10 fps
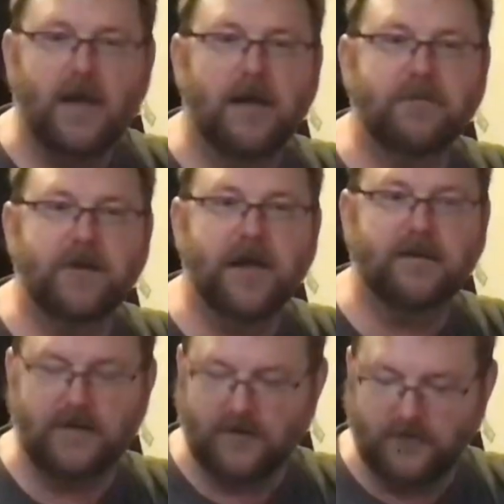I'm
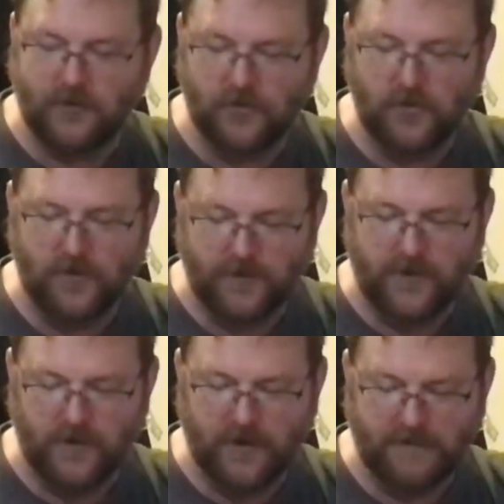connecting to the
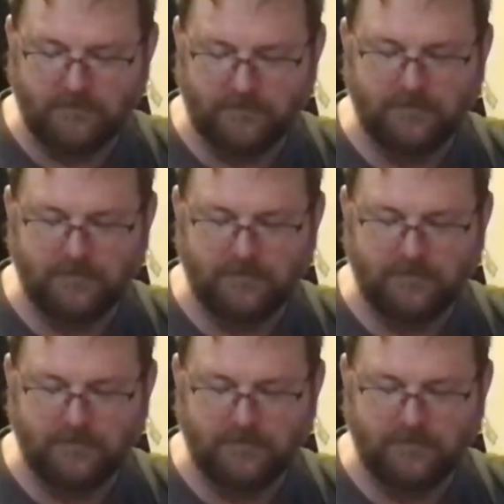unit,